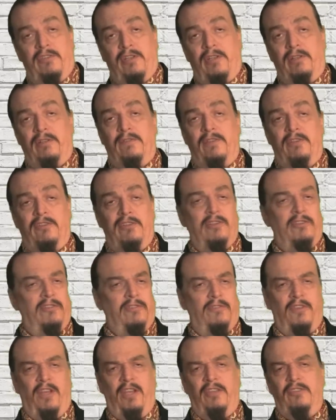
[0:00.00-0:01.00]
cell division
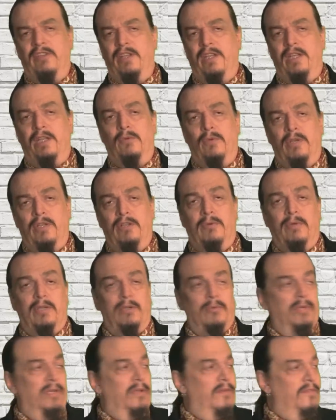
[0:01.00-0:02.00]
is a fascinating window
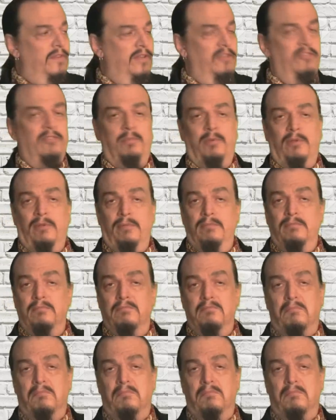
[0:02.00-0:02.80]
into an invisible,